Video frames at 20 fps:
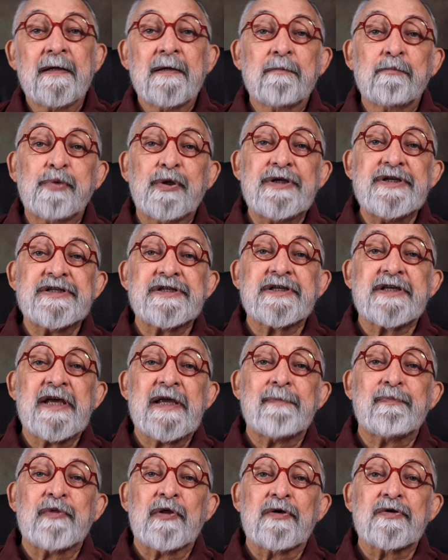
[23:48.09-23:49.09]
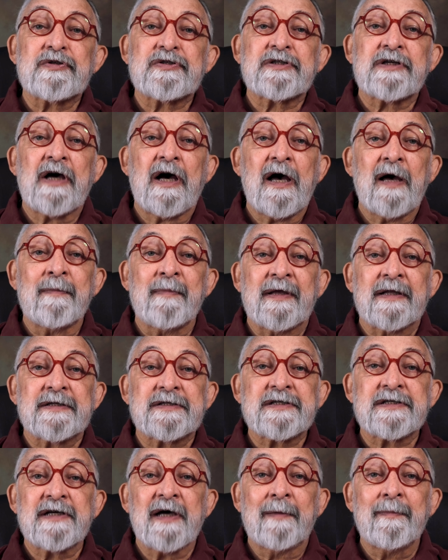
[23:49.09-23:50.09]
please keep those
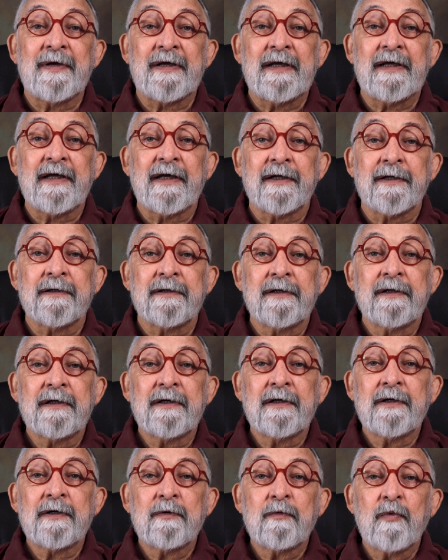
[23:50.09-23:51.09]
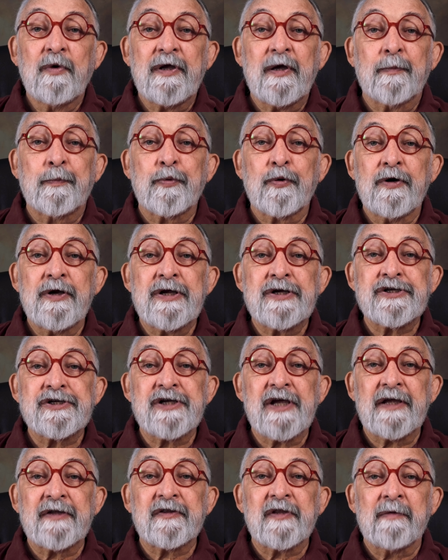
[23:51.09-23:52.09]
comments coming in. We
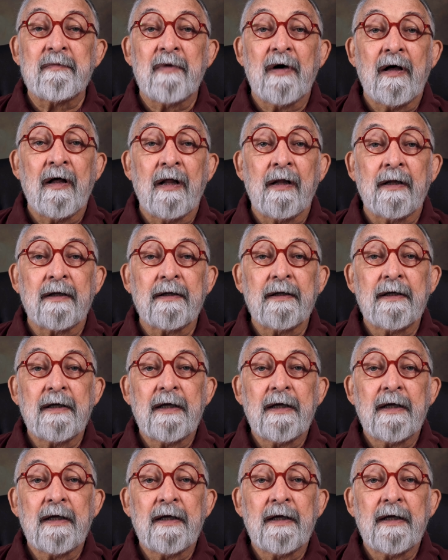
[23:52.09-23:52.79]
appreciate them all.